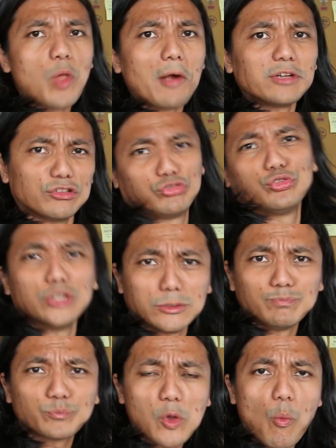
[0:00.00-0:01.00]
Yeah,
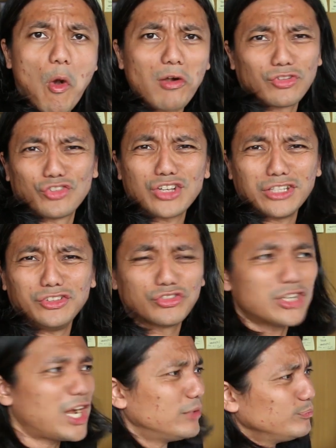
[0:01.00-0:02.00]
sure, Wong's a Chinese
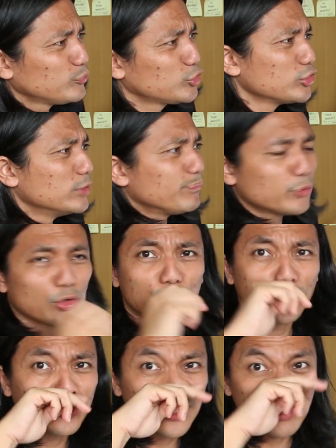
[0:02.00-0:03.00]
guy. Sure, no
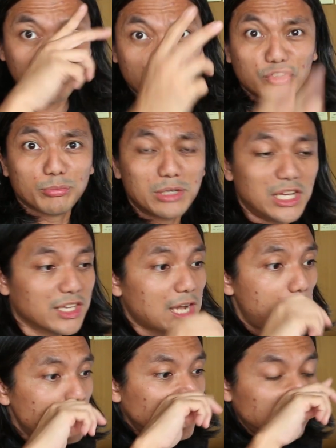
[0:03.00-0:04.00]
Fitri Azmi is a Malay
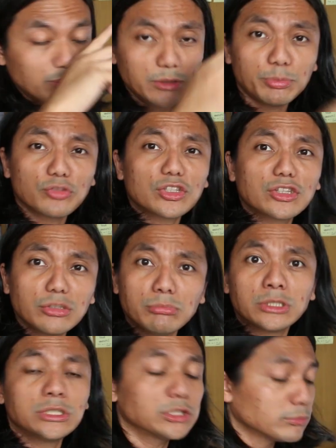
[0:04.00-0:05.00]
guy. People started
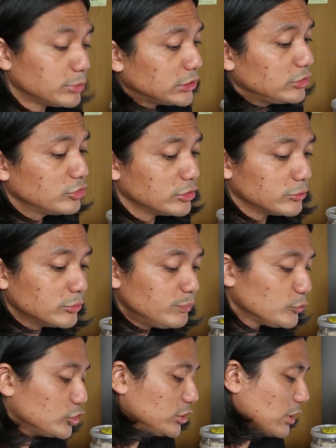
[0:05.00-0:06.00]
making comparisons,
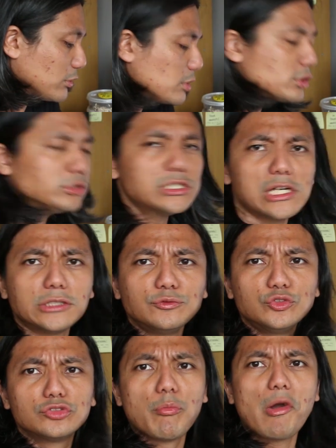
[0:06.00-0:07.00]
saying that, oh yeah,
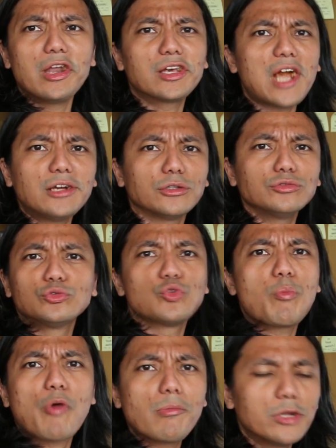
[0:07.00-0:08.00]
if it's a Malay guy,
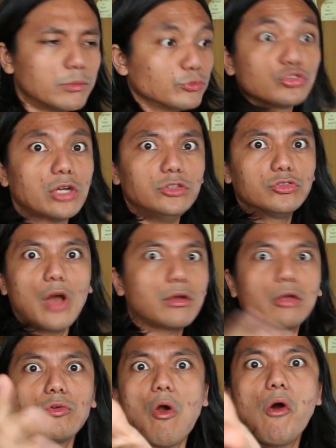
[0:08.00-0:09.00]
no problem, Chinese
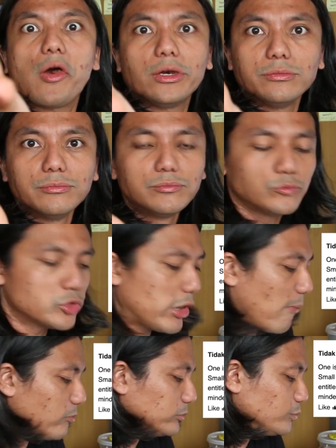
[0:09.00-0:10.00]
guy cannot.
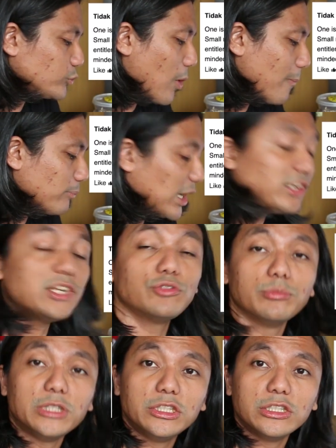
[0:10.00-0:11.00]
Right? But I
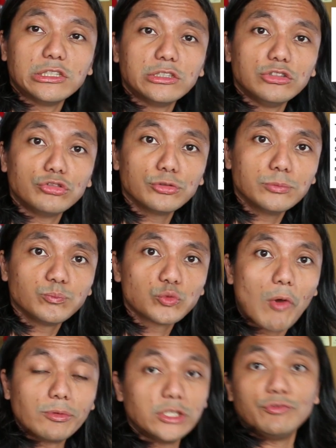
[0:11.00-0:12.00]
never made it an issue.
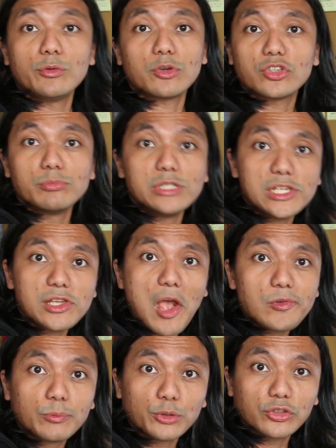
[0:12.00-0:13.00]
If it was a Malay
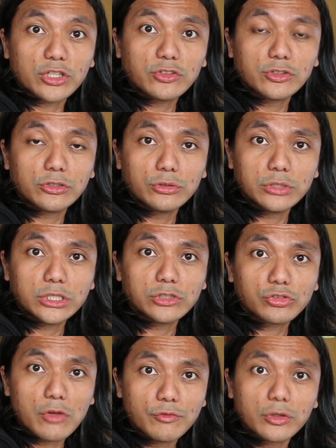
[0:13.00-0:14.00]
guy who protested during
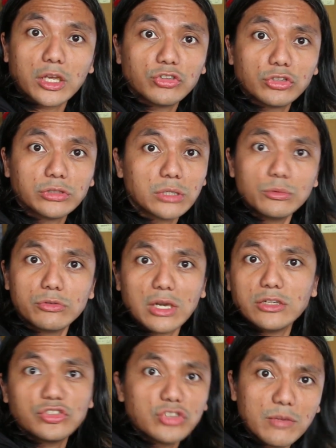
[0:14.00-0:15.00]
his convocation, I would
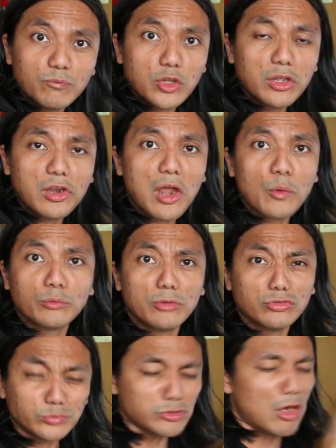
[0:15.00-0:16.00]
write the same thing and I would be